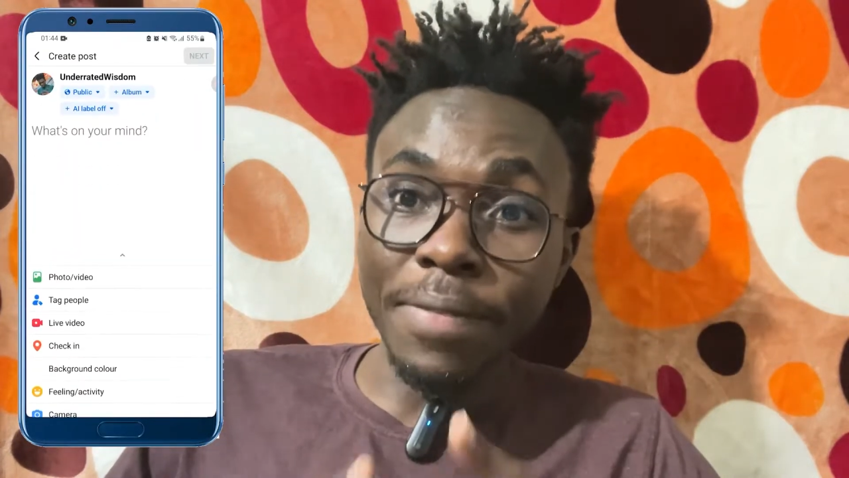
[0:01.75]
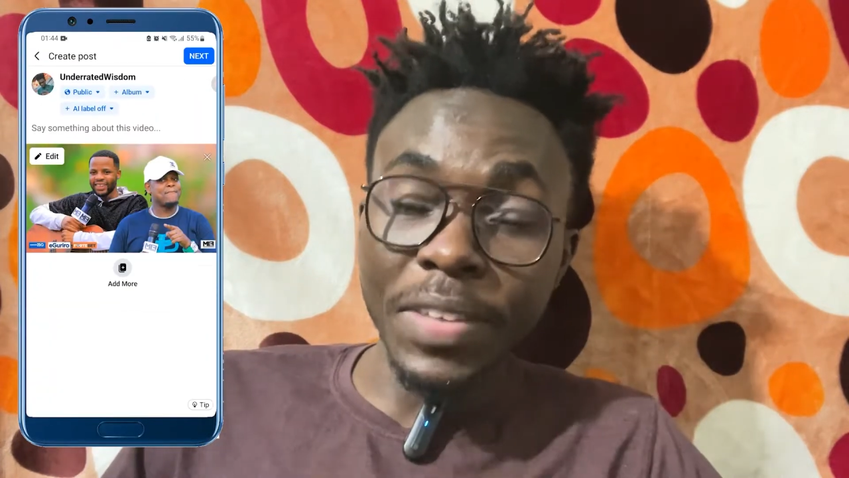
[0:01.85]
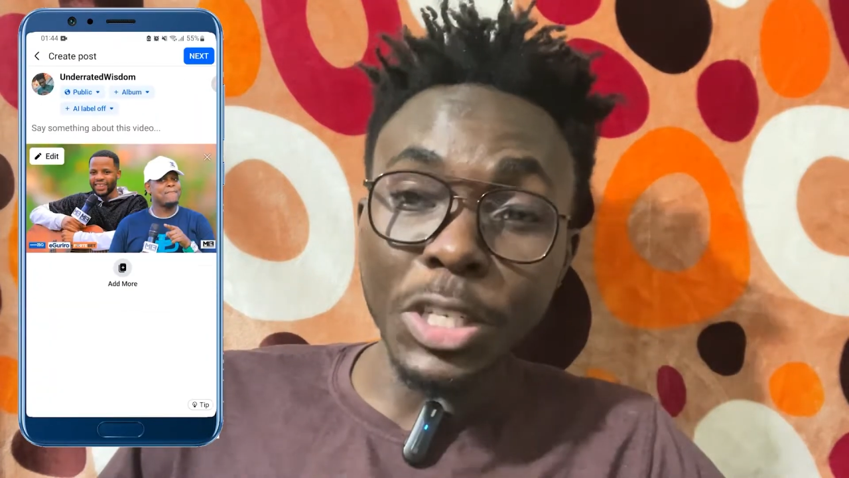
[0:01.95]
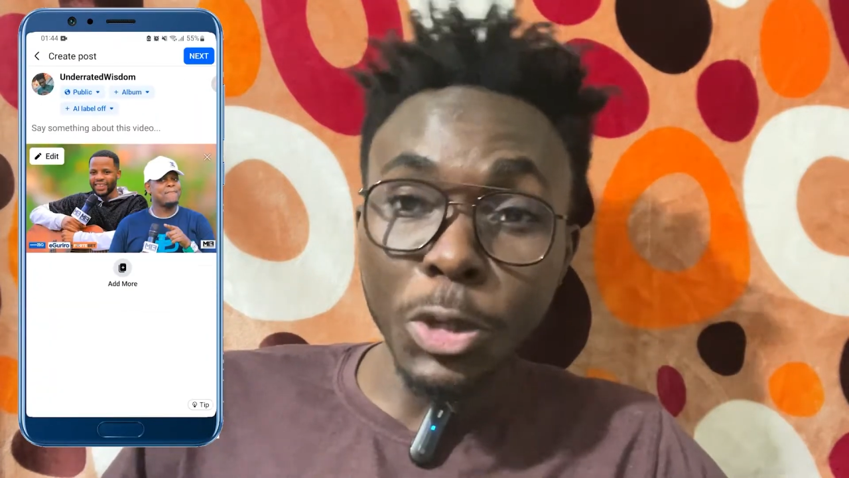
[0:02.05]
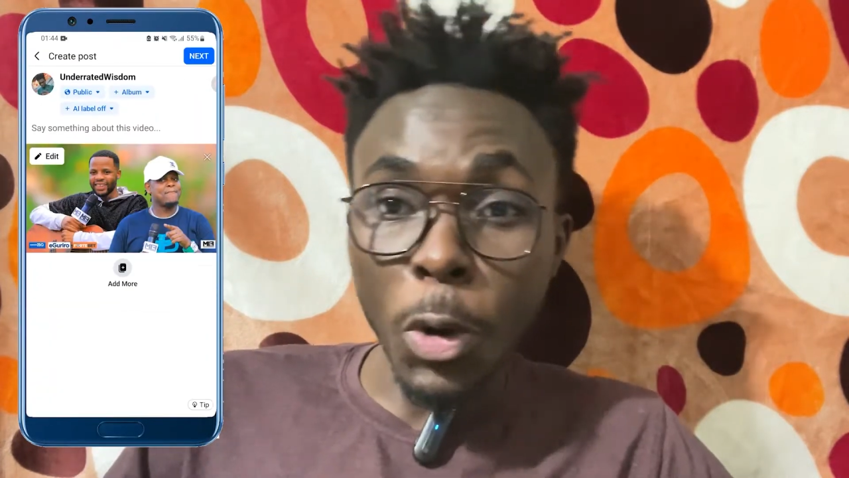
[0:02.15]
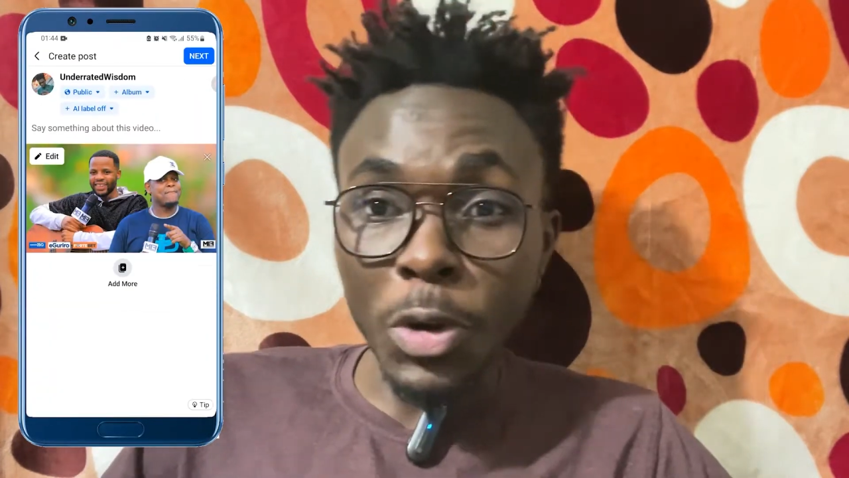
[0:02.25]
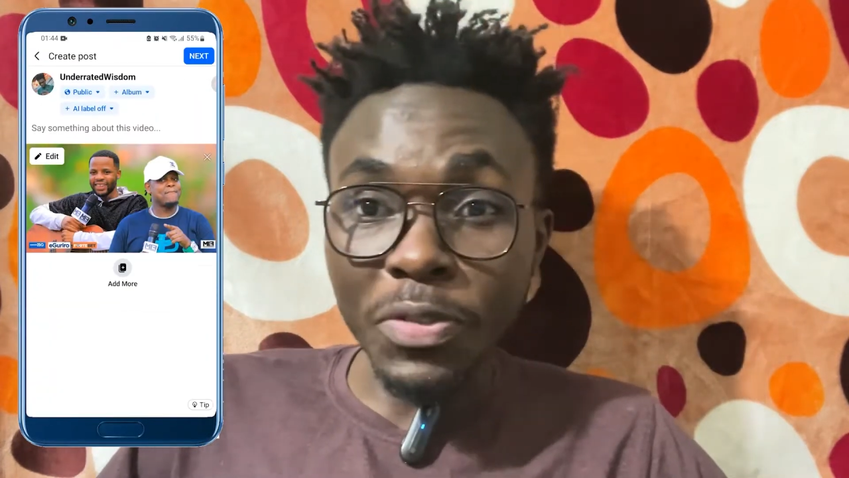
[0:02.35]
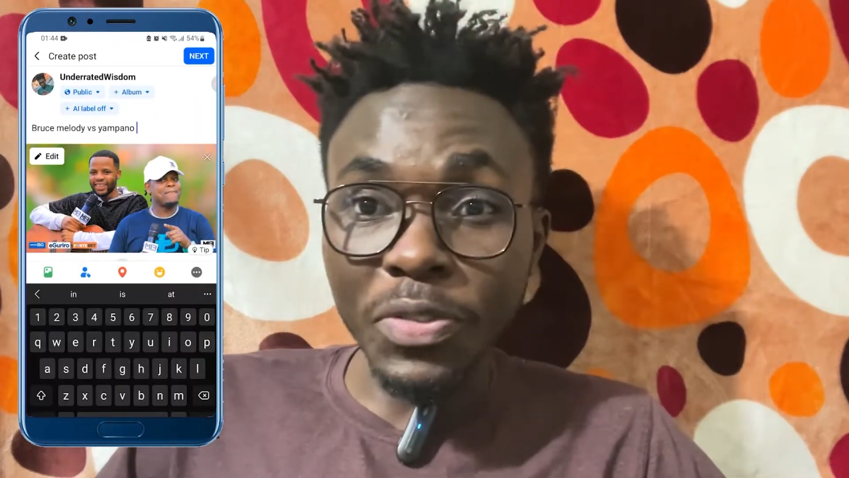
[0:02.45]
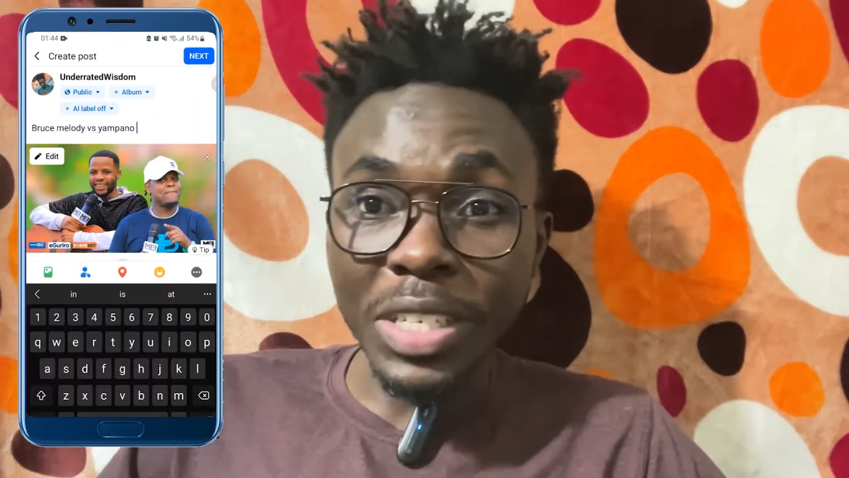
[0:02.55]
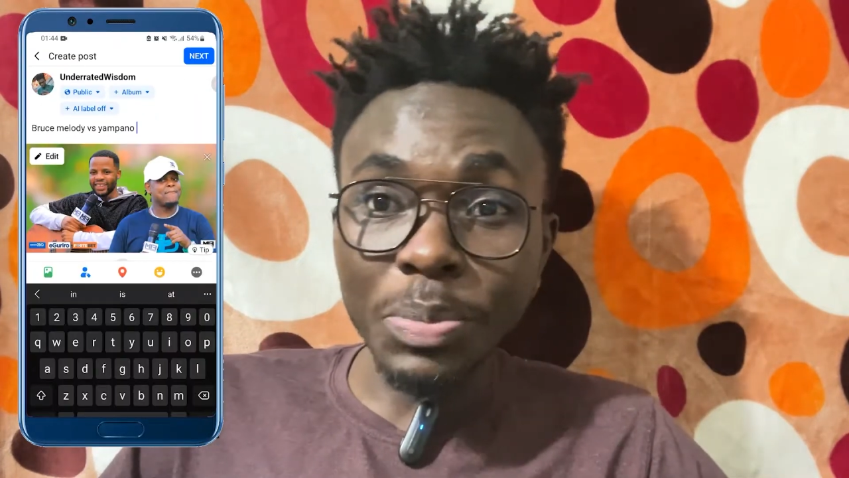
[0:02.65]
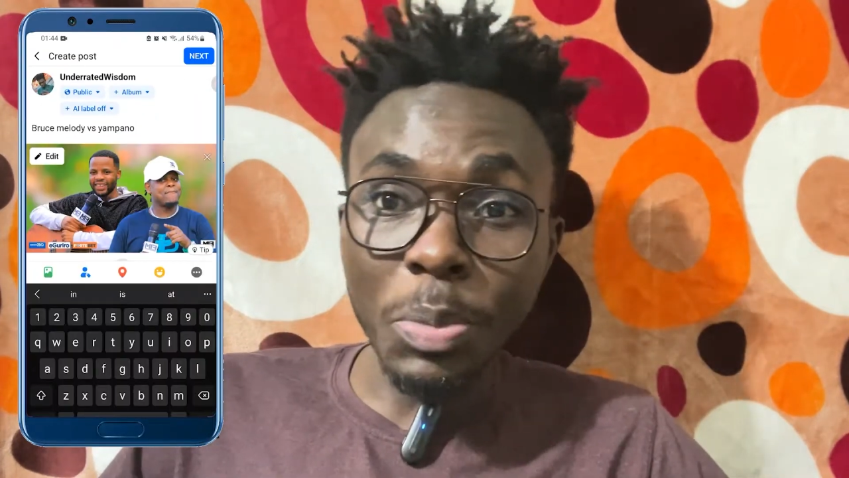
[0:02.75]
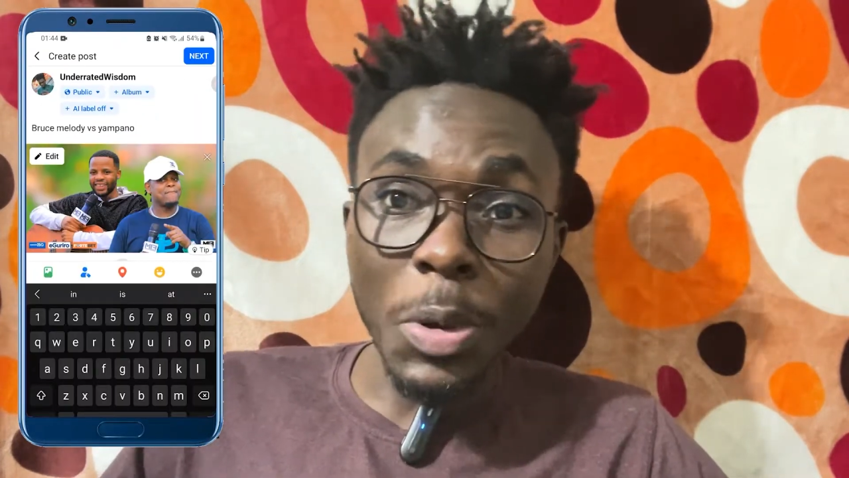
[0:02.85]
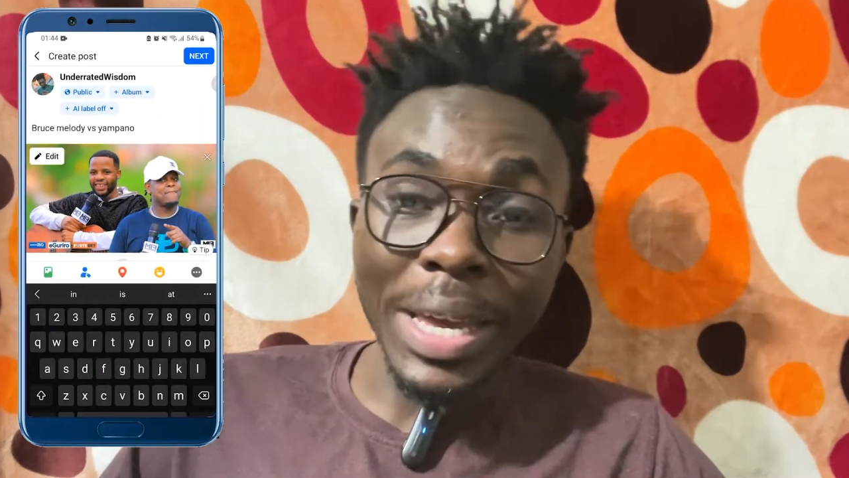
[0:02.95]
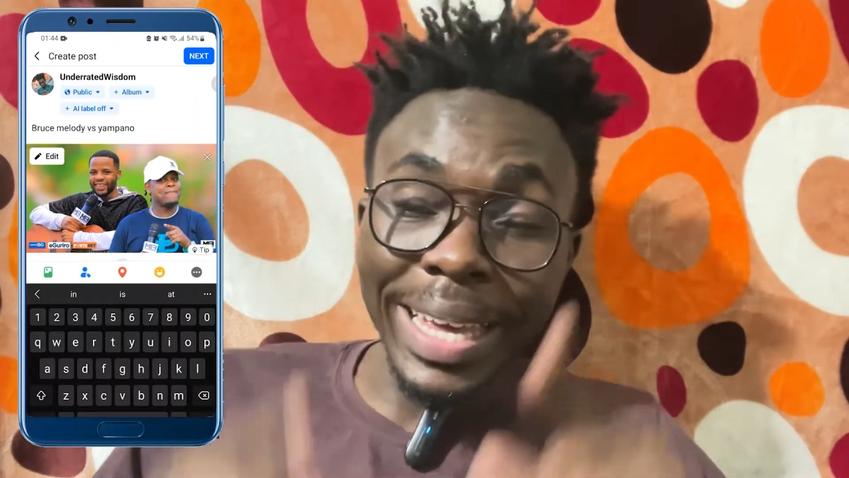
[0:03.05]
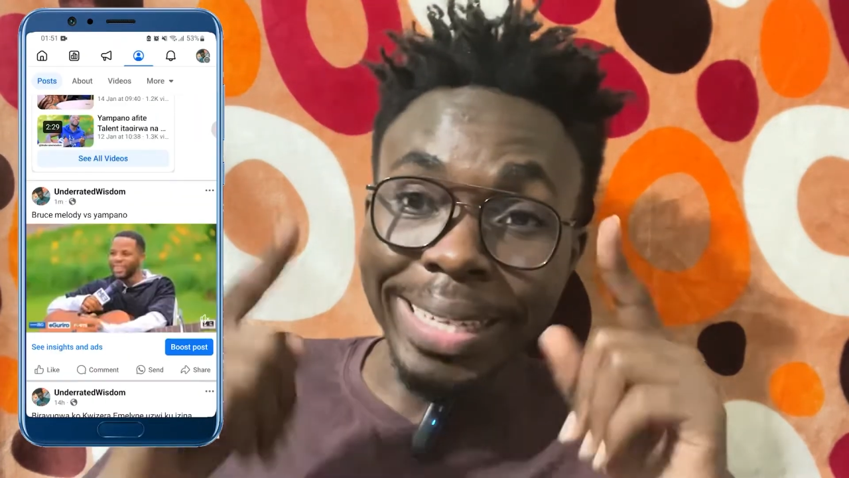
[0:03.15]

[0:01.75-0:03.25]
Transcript: video on Facebook